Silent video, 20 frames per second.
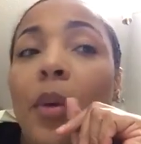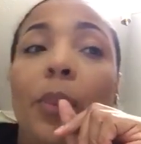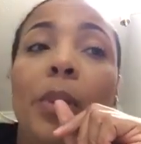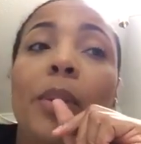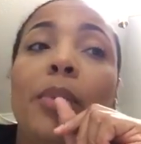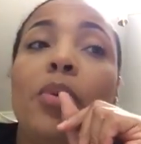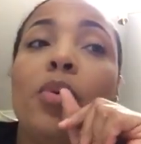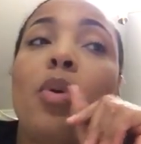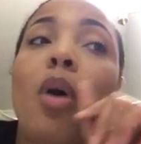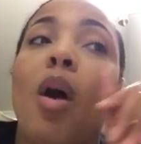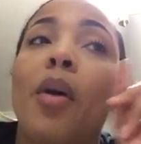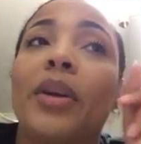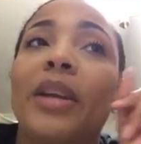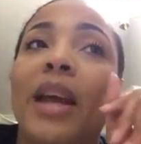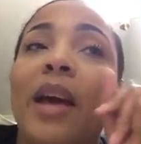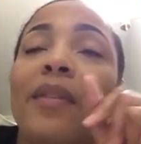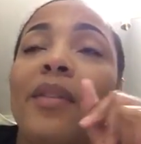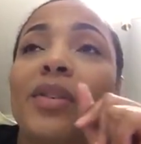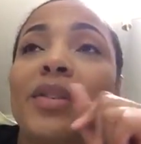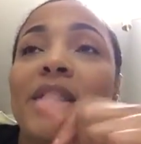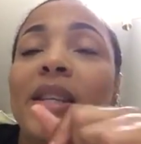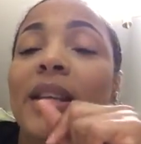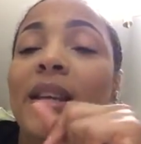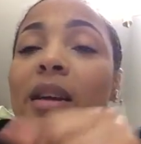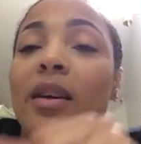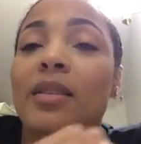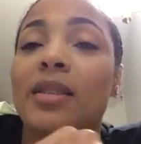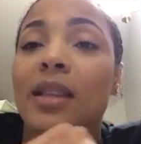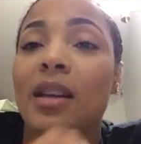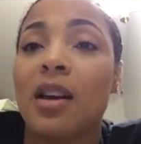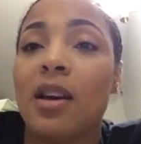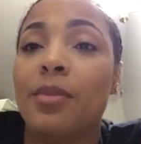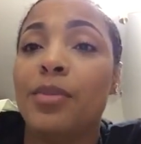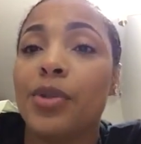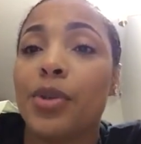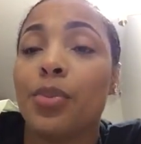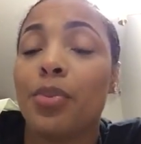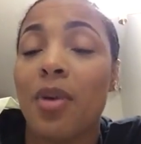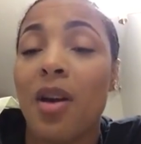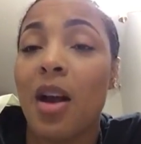and people who already have their CDLs that come
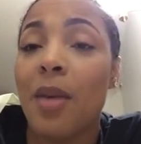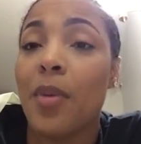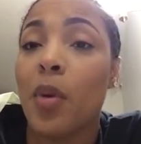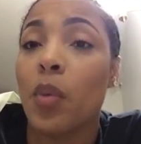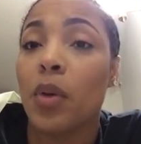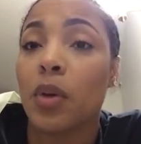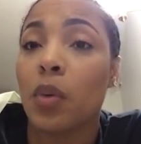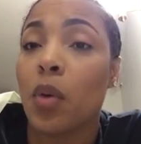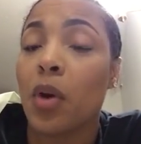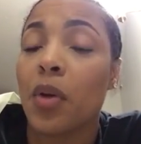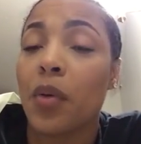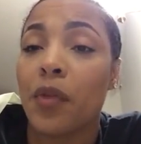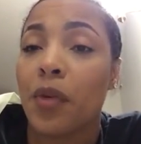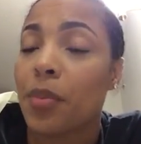to Prime that want to work